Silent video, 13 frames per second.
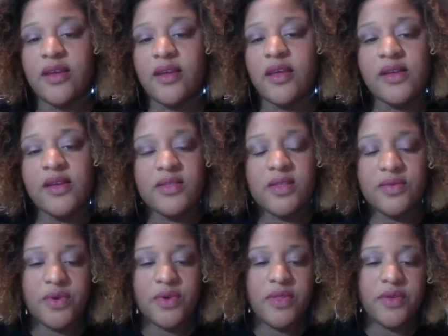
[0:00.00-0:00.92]

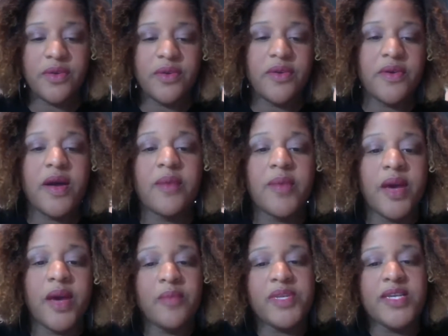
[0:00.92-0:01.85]
several other
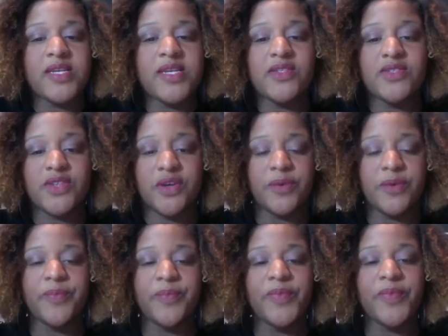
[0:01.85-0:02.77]
companies, so
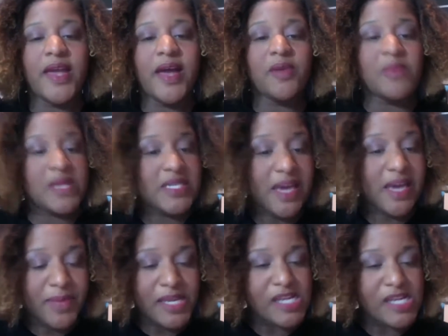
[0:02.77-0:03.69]
I'm going to be
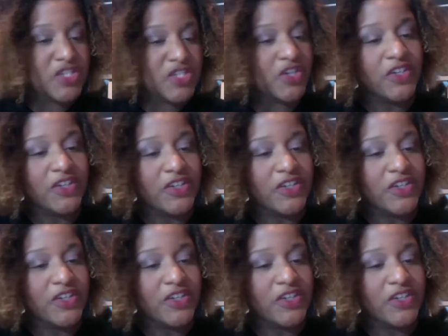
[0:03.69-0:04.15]
tapping into her.